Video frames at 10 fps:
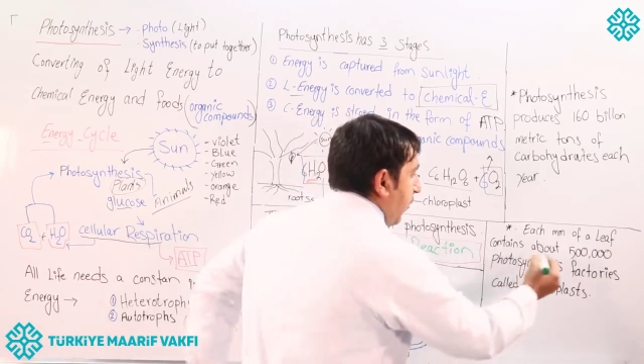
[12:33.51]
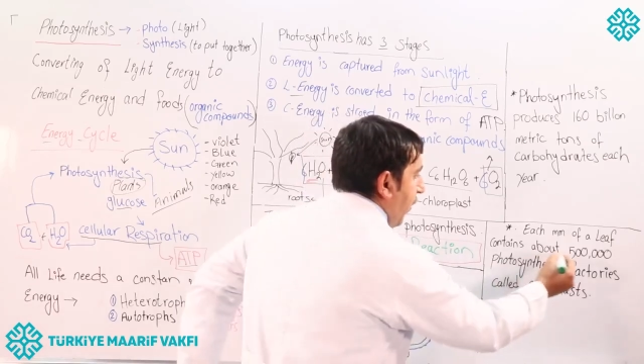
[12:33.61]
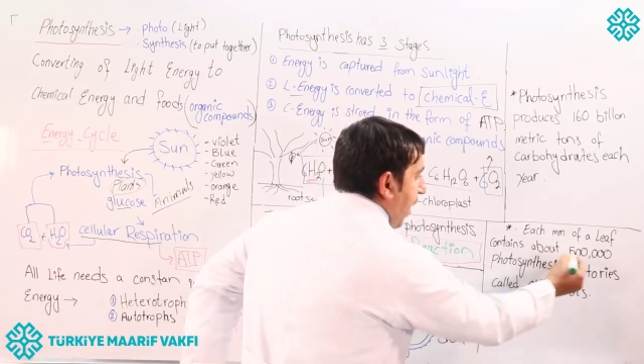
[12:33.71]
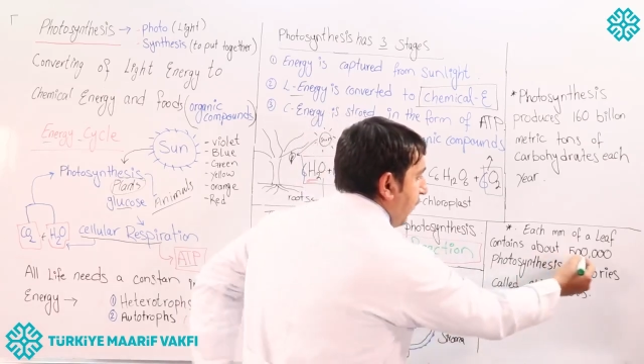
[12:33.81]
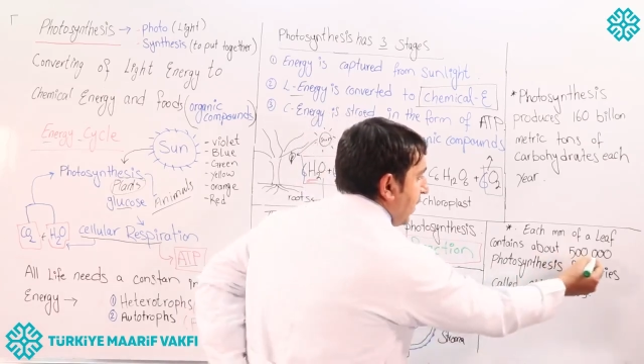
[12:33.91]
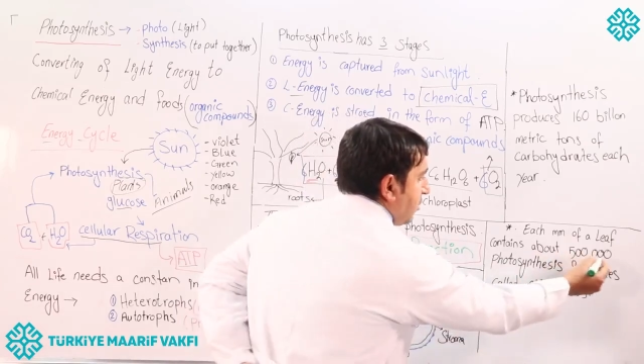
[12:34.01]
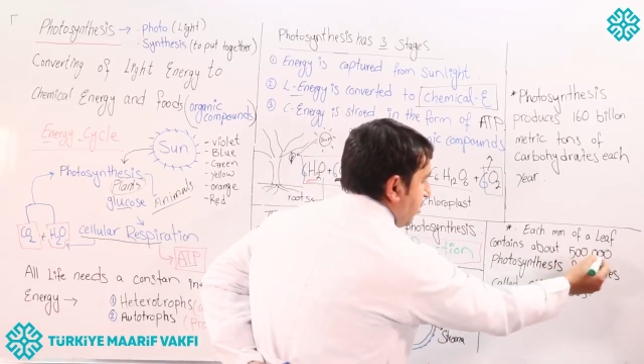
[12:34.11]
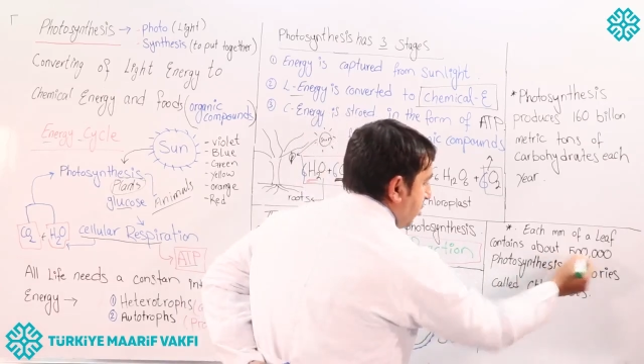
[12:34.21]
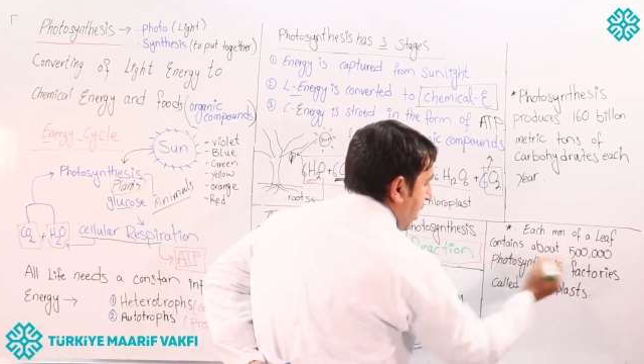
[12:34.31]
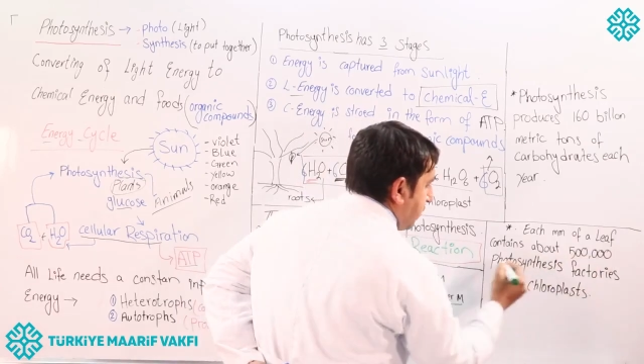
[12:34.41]
of
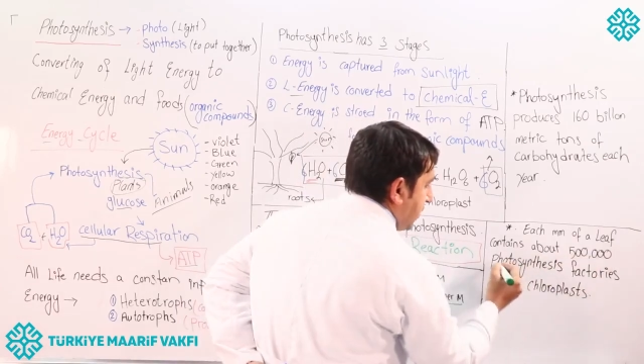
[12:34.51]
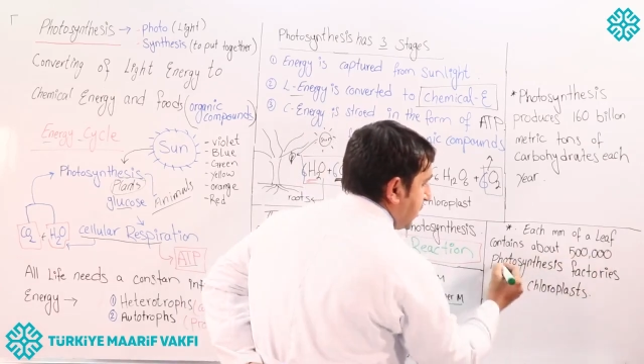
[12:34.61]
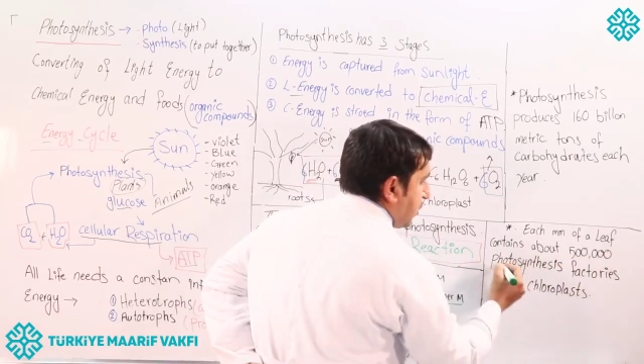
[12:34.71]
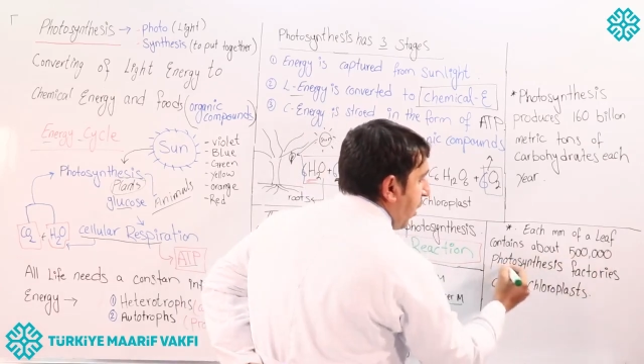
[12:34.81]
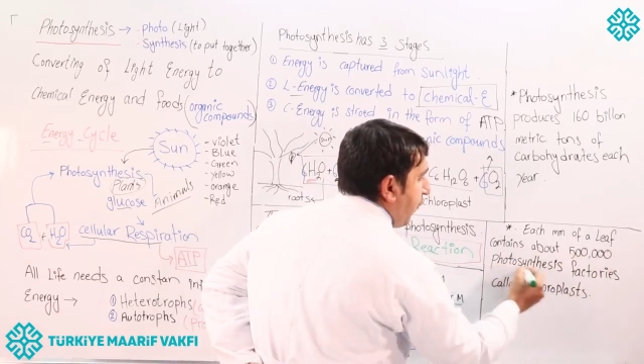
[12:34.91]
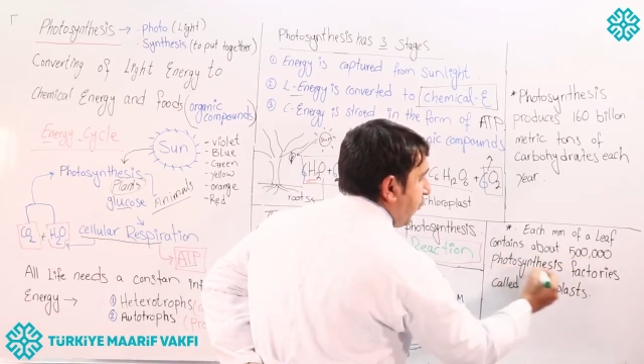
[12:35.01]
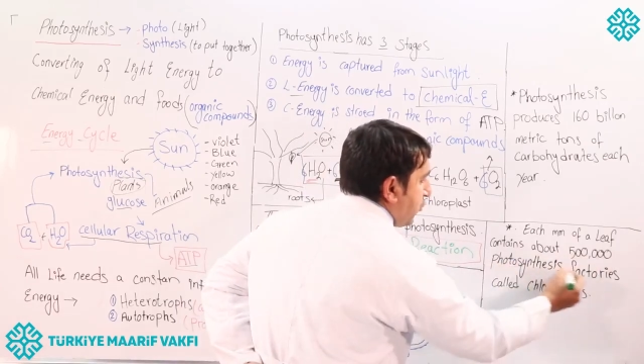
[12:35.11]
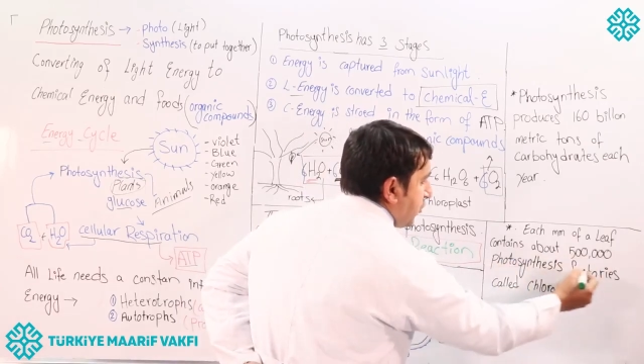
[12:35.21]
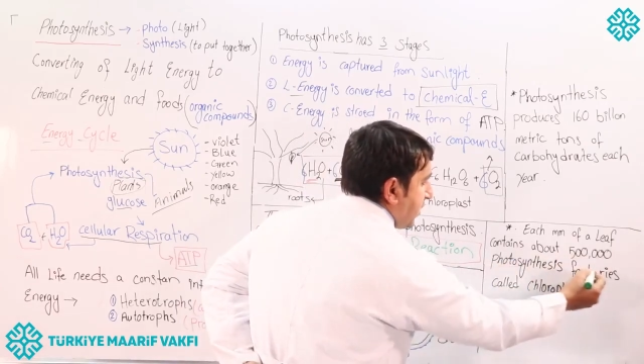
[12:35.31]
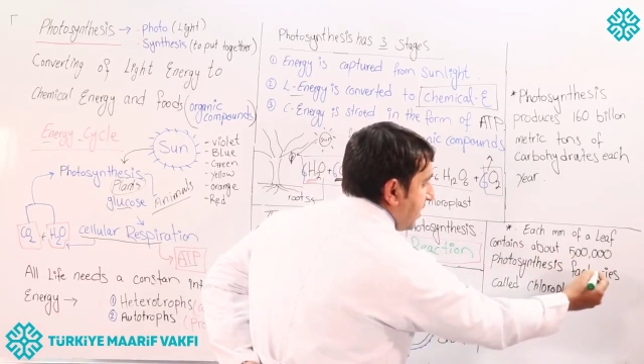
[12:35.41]

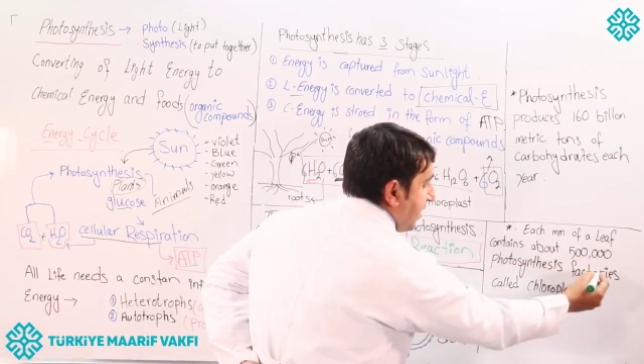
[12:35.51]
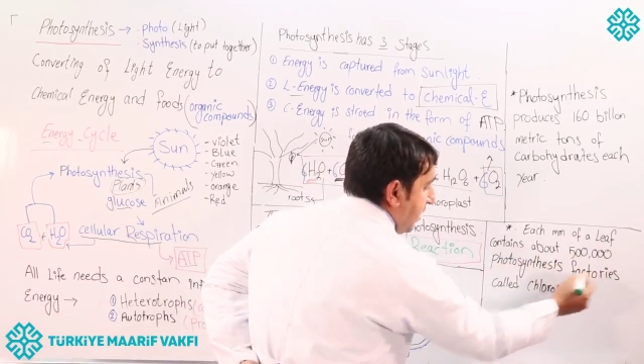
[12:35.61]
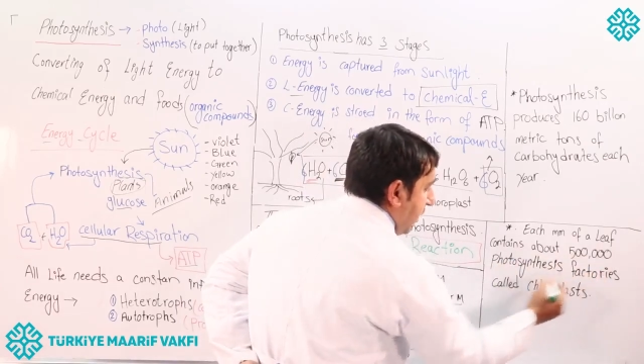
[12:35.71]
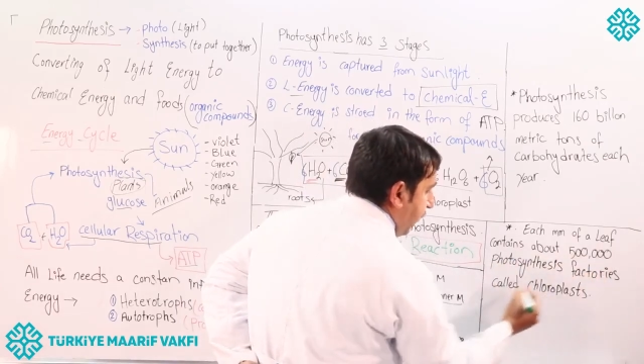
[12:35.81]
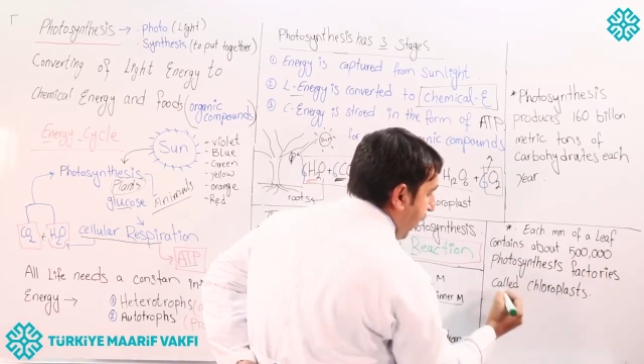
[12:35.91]
photosynthetic